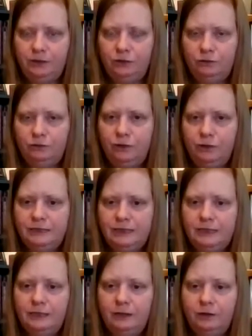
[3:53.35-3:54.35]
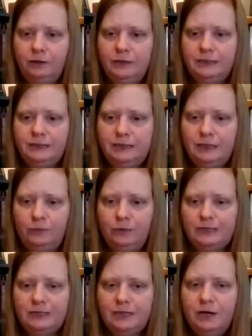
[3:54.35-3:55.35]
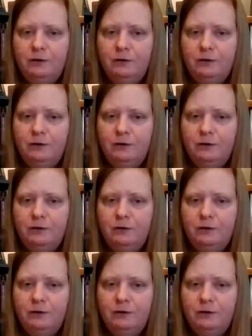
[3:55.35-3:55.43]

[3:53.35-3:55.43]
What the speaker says: two cards that are in sequence.